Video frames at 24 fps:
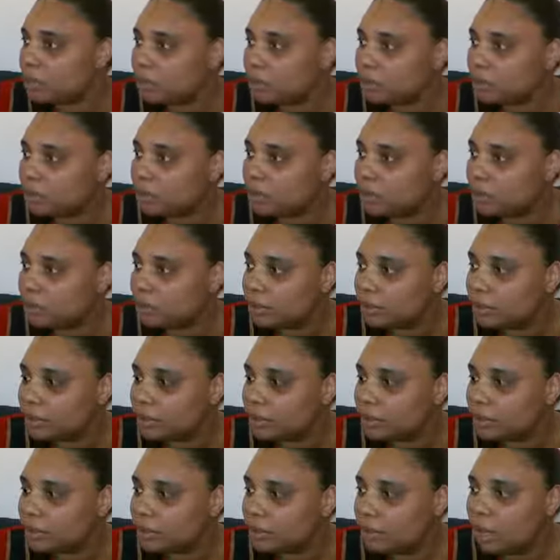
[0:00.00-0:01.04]
I just want
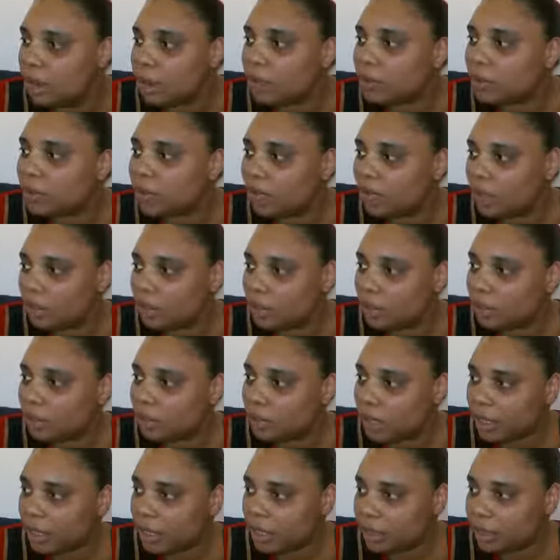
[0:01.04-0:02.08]
some. Okay,
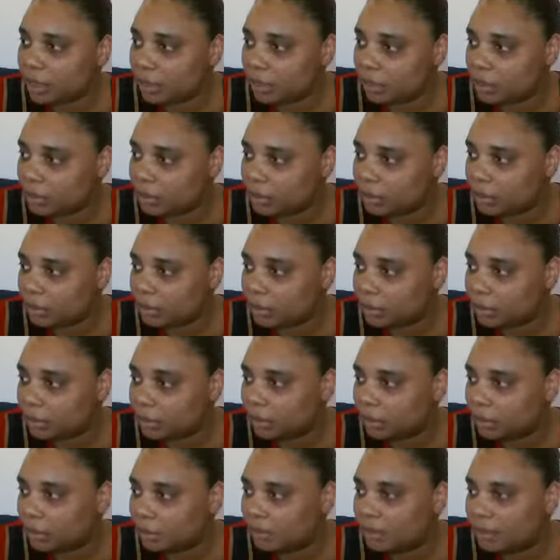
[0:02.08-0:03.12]
go ahead.
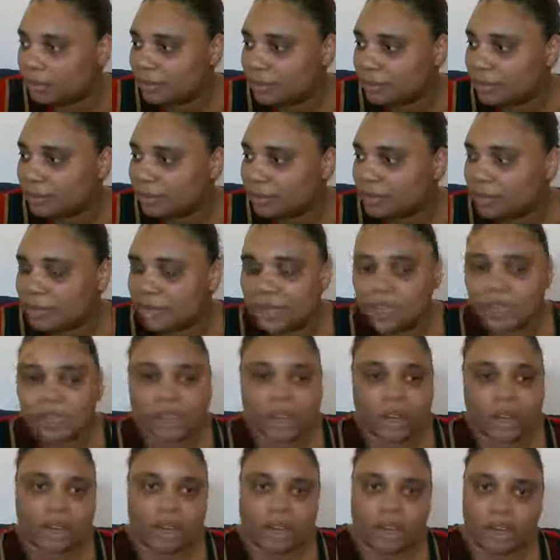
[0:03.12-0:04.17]
Thanks. You
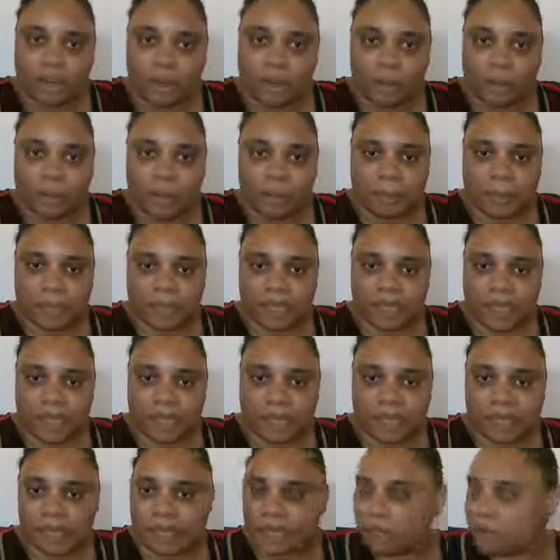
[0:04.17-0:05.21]
trying to eat all my
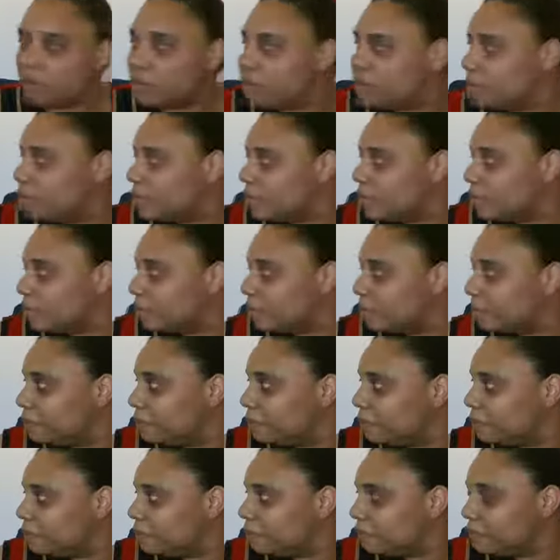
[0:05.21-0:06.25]
pistachios?
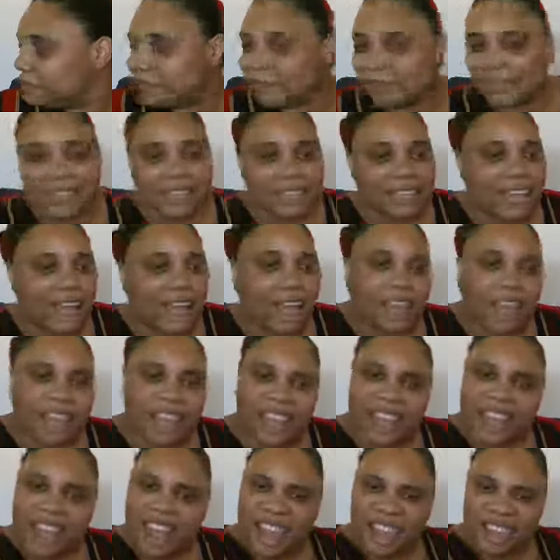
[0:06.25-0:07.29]
I
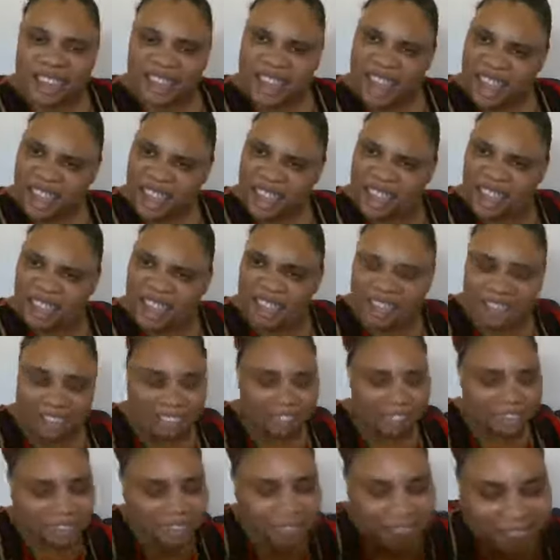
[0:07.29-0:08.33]
can't have nothing.
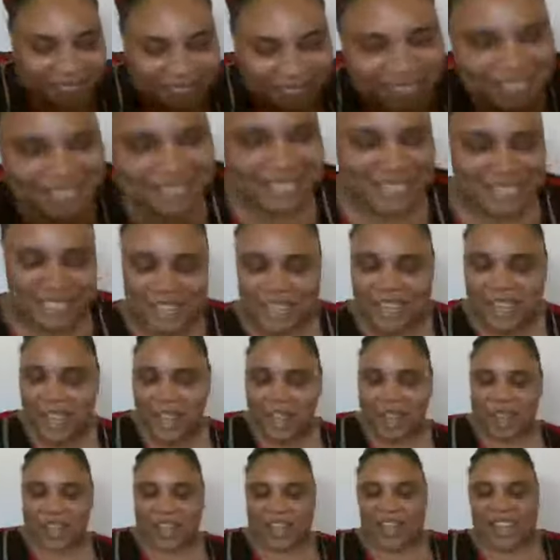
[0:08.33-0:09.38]

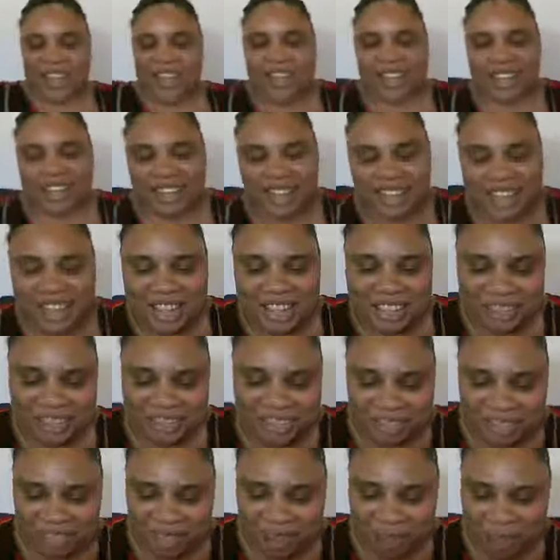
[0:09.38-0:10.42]
Okay,
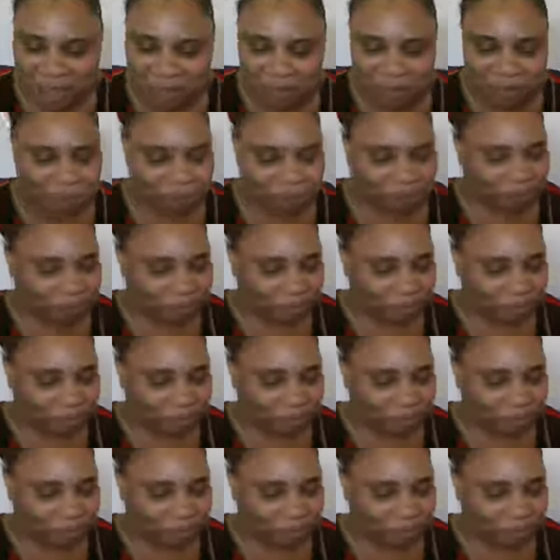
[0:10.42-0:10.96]
so